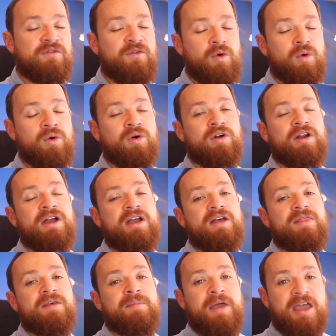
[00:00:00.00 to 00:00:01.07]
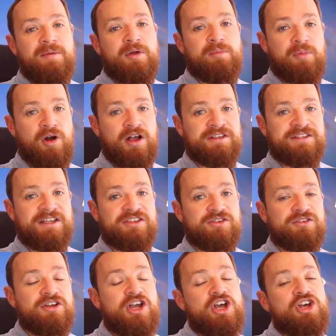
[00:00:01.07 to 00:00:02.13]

for the payment processor.